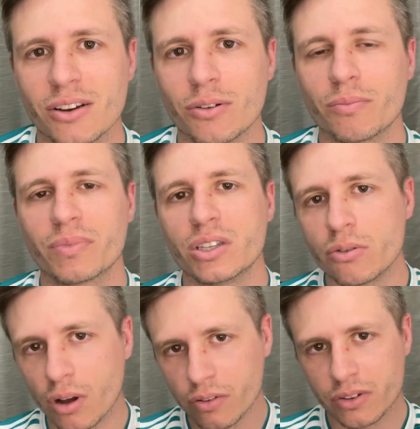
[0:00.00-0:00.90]
So
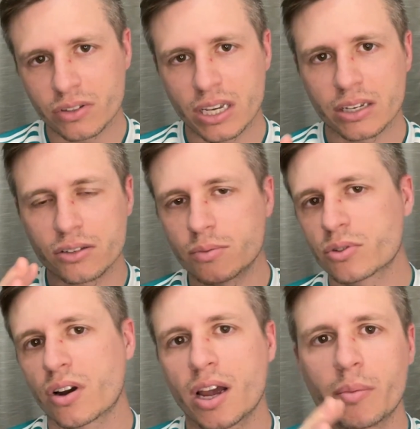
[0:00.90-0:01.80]
do all those things:
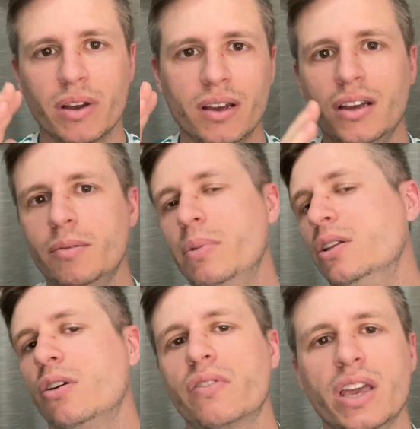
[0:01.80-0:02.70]
subscribe,
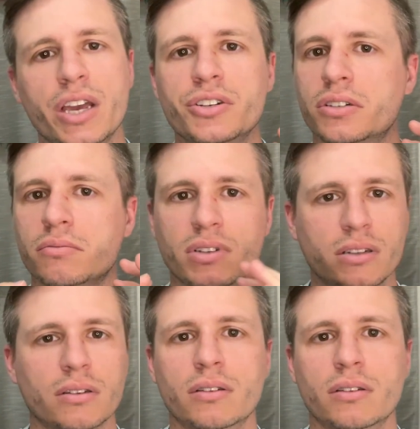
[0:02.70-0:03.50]
bell notification,